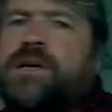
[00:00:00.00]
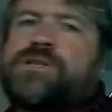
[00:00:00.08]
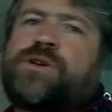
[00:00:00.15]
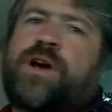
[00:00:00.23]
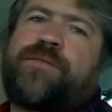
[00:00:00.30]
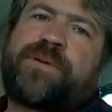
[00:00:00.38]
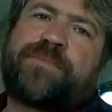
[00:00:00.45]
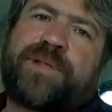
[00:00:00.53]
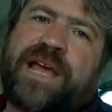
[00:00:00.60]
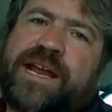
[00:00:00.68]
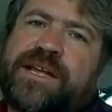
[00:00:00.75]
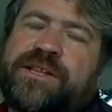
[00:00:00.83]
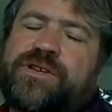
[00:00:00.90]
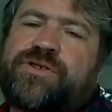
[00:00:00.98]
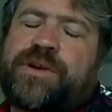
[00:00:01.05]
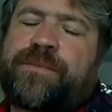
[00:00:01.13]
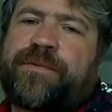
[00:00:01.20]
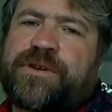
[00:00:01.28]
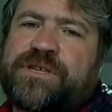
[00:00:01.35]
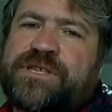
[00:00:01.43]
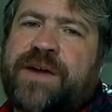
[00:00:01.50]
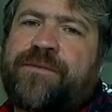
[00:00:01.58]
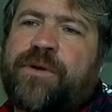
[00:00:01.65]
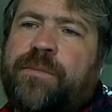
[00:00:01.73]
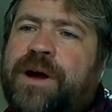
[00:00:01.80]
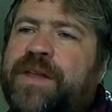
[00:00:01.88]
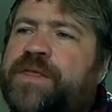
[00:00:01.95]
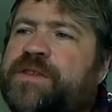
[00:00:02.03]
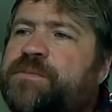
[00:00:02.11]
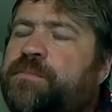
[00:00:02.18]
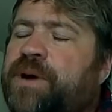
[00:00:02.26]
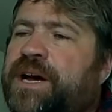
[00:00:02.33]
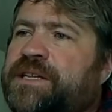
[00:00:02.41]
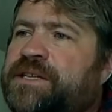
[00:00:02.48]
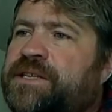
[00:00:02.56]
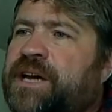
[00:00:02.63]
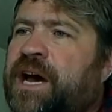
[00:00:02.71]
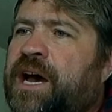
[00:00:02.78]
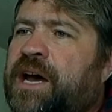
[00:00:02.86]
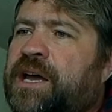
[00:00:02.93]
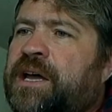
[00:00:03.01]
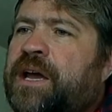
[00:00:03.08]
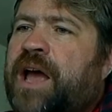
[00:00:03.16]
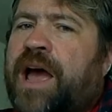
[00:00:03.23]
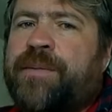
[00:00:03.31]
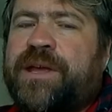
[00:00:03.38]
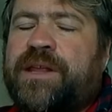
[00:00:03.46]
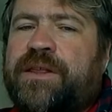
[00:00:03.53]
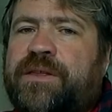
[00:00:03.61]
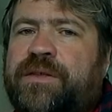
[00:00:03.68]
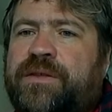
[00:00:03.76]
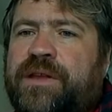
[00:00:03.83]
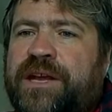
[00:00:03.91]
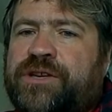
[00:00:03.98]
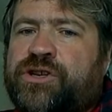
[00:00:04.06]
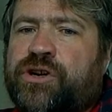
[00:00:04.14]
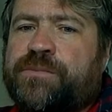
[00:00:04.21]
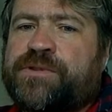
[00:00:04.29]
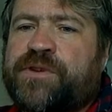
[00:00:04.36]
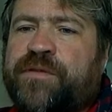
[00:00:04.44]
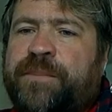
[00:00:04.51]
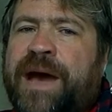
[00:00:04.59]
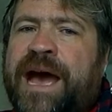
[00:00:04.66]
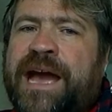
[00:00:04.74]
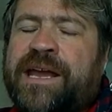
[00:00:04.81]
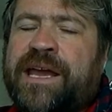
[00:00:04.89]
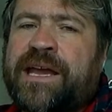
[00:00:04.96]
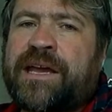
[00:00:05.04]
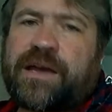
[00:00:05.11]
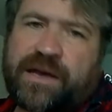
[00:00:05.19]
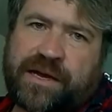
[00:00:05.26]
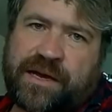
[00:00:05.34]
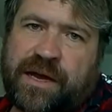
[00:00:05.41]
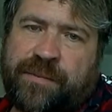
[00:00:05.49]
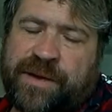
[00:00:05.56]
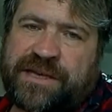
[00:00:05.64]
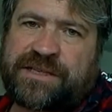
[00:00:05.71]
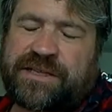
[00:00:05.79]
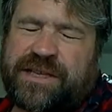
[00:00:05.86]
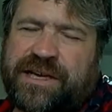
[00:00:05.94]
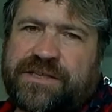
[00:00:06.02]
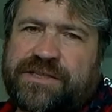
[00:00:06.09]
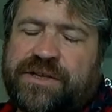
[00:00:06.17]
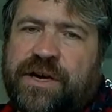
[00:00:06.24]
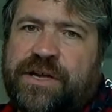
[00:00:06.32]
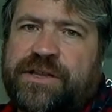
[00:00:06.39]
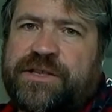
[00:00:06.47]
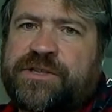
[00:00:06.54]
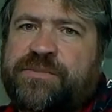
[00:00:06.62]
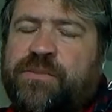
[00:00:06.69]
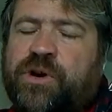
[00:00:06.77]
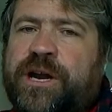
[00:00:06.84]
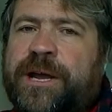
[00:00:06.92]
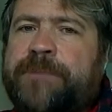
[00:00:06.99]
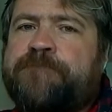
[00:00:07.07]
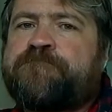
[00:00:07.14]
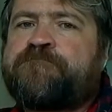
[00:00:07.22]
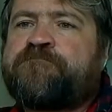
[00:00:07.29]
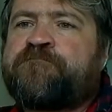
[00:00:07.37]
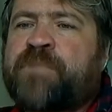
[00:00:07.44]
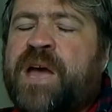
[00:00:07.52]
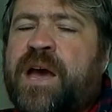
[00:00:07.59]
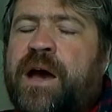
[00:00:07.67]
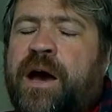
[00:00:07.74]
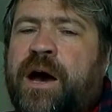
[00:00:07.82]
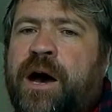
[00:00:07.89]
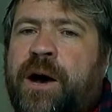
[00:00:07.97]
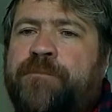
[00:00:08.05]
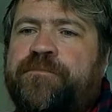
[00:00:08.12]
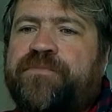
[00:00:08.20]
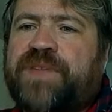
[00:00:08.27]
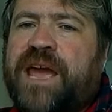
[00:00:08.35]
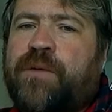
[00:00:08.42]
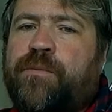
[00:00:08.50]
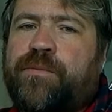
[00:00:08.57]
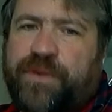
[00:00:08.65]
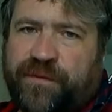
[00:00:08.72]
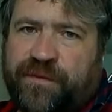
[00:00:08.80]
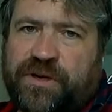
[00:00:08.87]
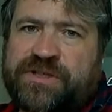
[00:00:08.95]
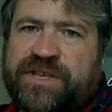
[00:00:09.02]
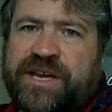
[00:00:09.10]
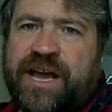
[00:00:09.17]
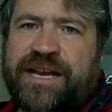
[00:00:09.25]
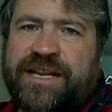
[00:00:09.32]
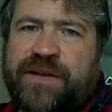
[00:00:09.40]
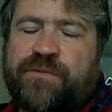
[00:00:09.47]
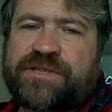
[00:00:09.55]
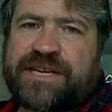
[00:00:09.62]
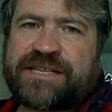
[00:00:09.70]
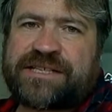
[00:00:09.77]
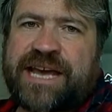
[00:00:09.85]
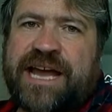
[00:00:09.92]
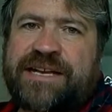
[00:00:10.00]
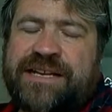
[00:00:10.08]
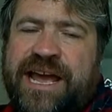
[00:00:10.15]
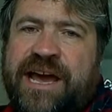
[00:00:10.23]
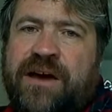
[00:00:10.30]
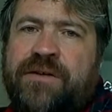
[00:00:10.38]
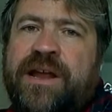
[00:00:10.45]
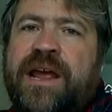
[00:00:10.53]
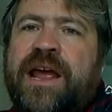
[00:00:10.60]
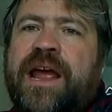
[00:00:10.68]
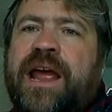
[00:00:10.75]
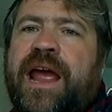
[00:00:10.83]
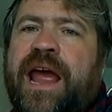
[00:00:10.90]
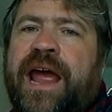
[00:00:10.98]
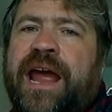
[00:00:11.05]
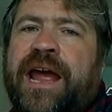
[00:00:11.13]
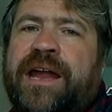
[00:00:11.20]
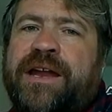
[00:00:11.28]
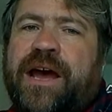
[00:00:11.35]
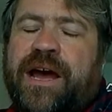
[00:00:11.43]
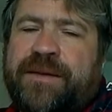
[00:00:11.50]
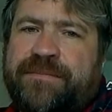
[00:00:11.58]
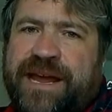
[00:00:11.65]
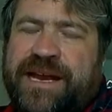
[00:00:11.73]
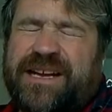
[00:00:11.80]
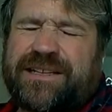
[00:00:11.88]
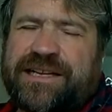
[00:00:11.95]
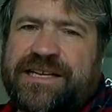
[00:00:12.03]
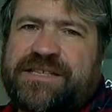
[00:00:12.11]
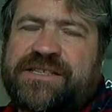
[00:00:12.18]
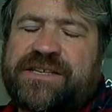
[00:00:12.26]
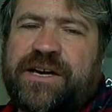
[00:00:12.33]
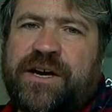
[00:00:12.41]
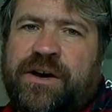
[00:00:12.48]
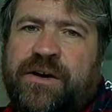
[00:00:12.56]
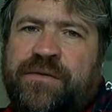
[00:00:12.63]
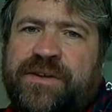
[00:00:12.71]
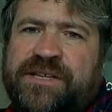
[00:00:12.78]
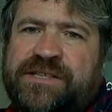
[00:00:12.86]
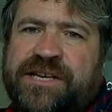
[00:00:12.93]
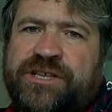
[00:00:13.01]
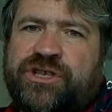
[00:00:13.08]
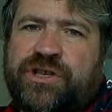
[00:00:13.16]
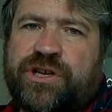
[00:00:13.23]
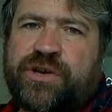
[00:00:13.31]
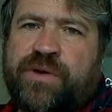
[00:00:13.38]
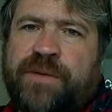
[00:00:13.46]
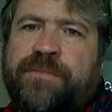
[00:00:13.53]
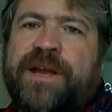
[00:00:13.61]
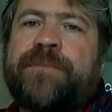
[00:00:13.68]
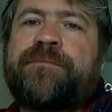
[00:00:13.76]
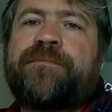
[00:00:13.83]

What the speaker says: So I've been planning the trip for several months, but I mean, in terms of packing, I started this morning. And the first thing I did was I sat down and I made a list of essential equipment.